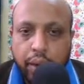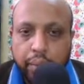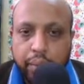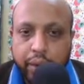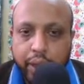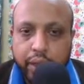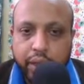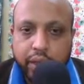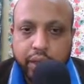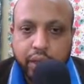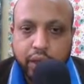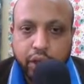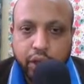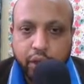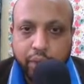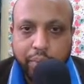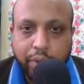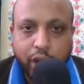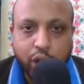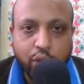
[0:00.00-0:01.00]
but
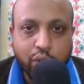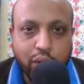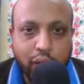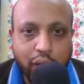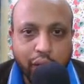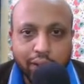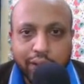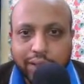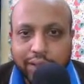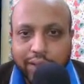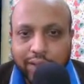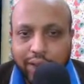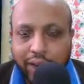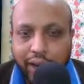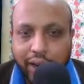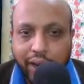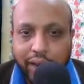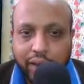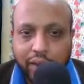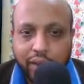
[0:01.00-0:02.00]
to make you
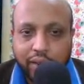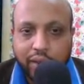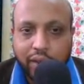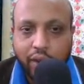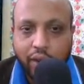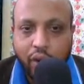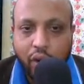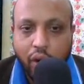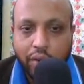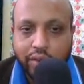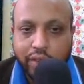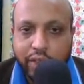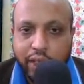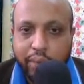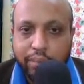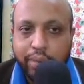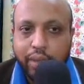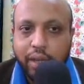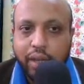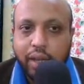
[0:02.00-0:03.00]
understand the
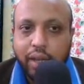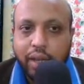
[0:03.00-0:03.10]
concept